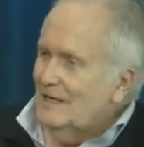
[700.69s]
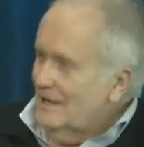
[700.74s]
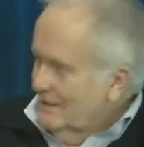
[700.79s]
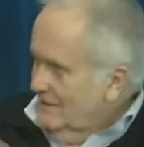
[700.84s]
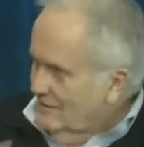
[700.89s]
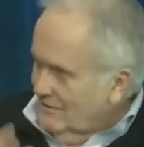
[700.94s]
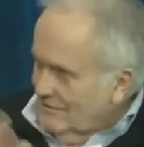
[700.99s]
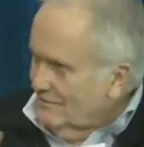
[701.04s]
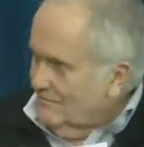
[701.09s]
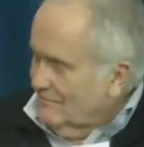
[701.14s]

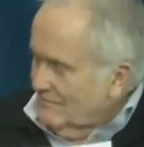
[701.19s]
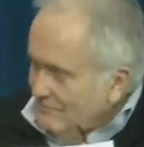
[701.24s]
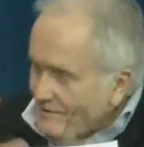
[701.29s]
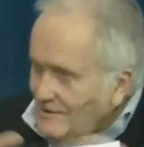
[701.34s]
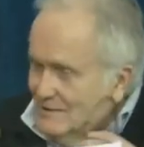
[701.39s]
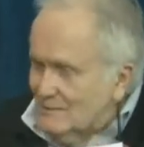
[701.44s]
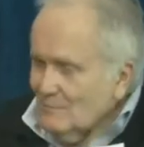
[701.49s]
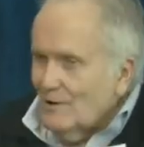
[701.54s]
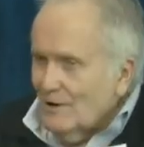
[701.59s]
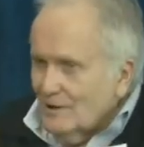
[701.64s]
another
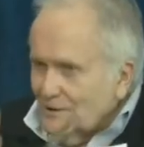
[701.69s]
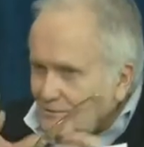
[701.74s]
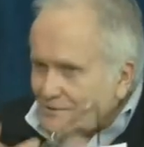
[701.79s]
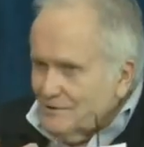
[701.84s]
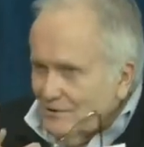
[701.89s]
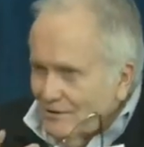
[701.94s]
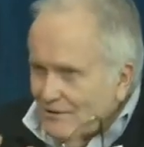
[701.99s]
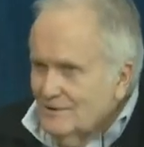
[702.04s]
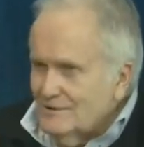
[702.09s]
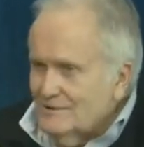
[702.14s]
reason why you
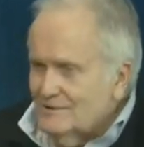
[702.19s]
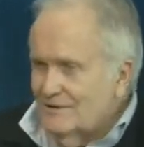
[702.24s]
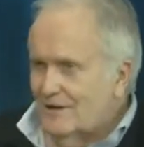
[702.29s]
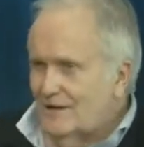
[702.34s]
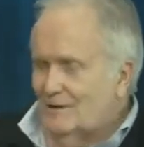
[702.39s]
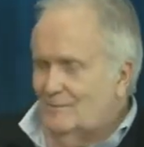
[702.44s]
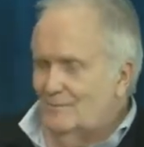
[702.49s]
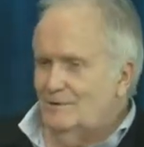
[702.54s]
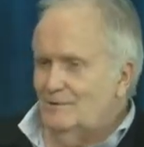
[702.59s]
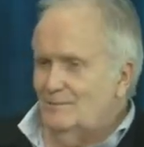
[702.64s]
charge
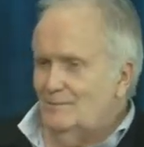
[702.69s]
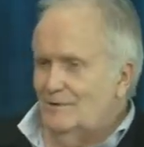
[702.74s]
language